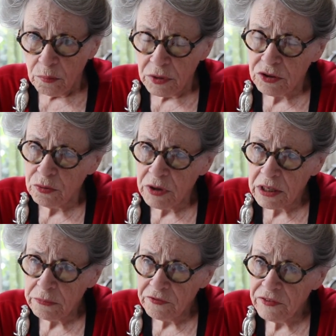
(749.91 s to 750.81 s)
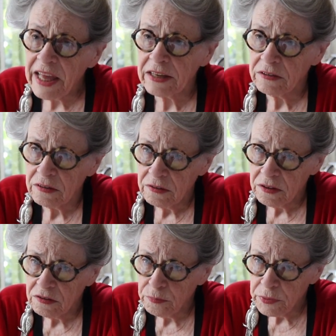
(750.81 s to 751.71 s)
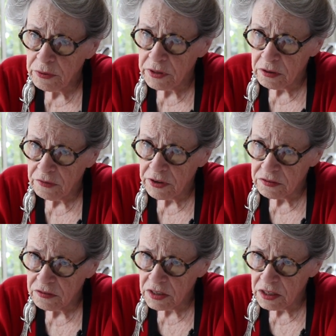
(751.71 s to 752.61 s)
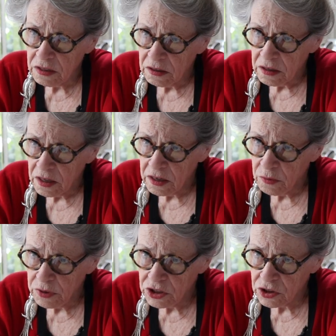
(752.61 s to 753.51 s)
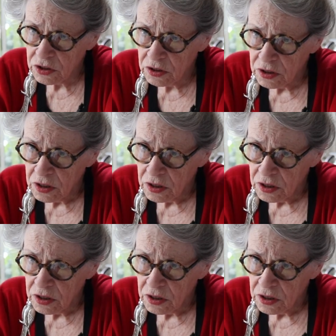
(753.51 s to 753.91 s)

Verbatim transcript: but to reflect the spirit of our city and our region.